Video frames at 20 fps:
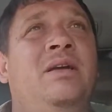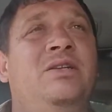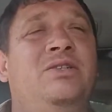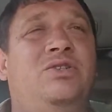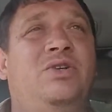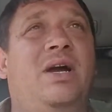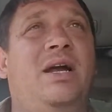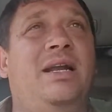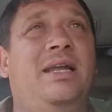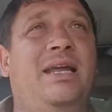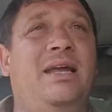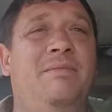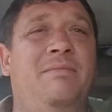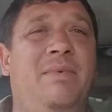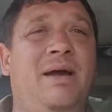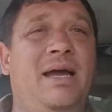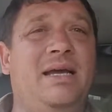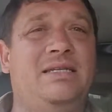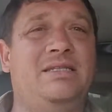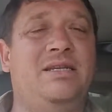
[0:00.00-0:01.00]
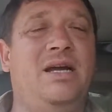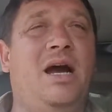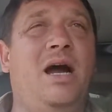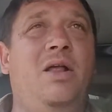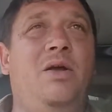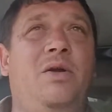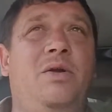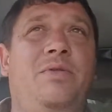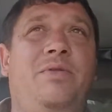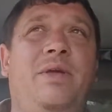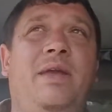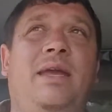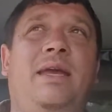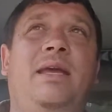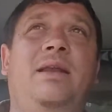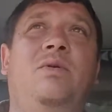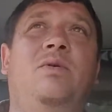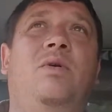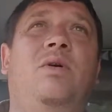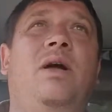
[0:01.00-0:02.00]
trying to get max dollar,
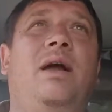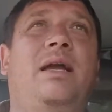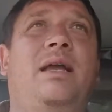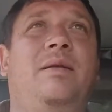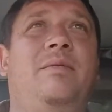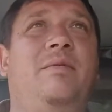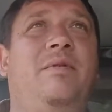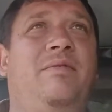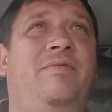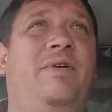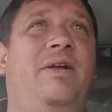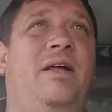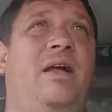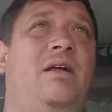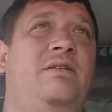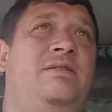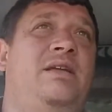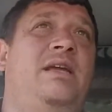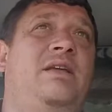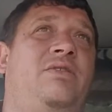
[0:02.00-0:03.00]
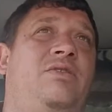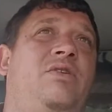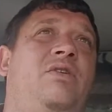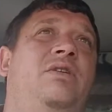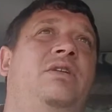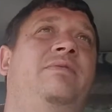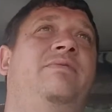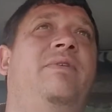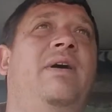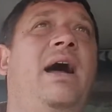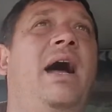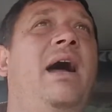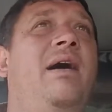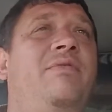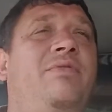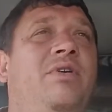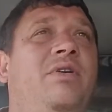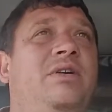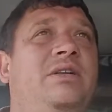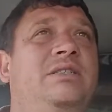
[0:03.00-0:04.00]
thinking, well, I'll take
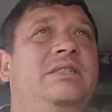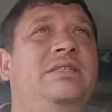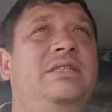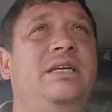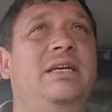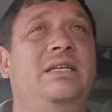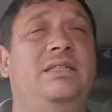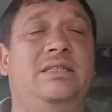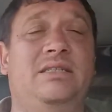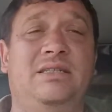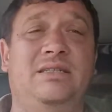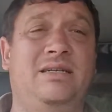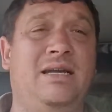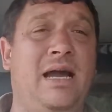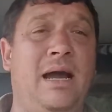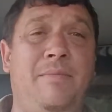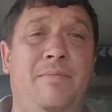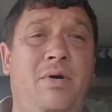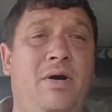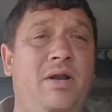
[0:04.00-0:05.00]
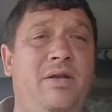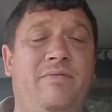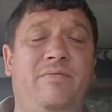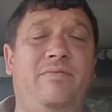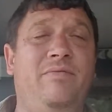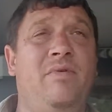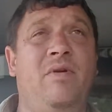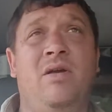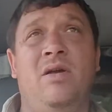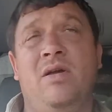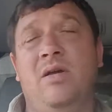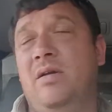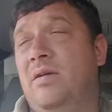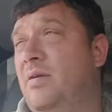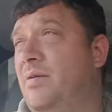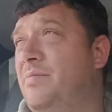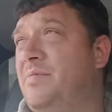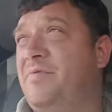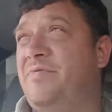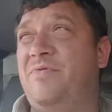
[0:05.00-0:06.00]
35, 36, and the guy bought it,
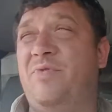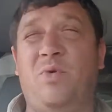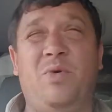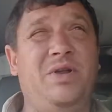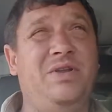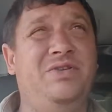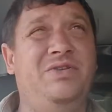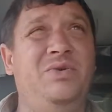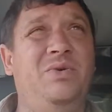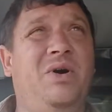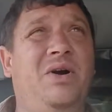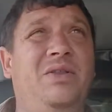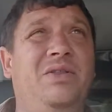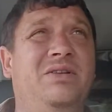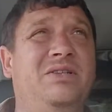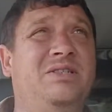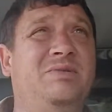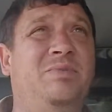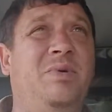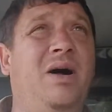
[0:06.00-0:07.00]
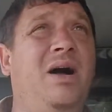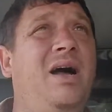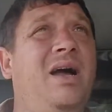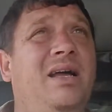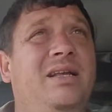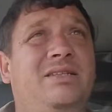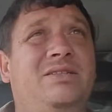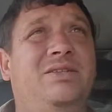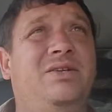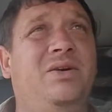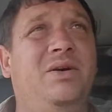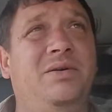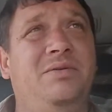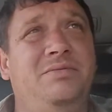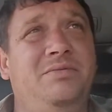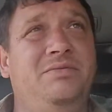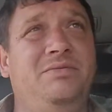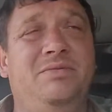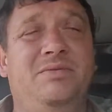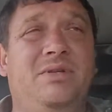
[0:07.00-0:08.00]
42 on the spot. So
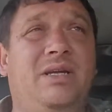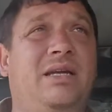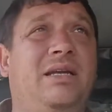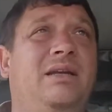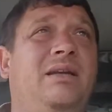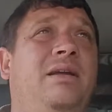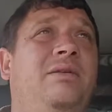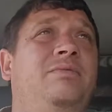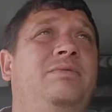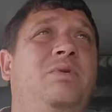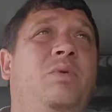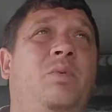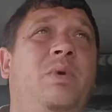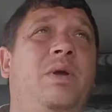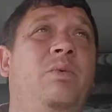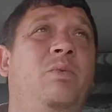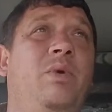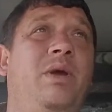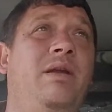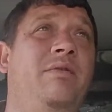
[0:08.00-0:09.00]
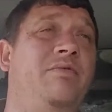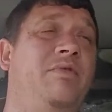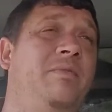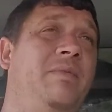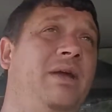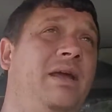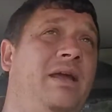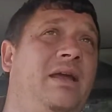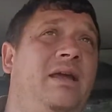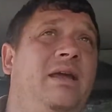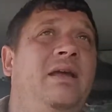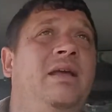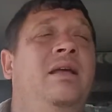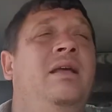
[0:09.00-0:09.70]
it was a win-win for me.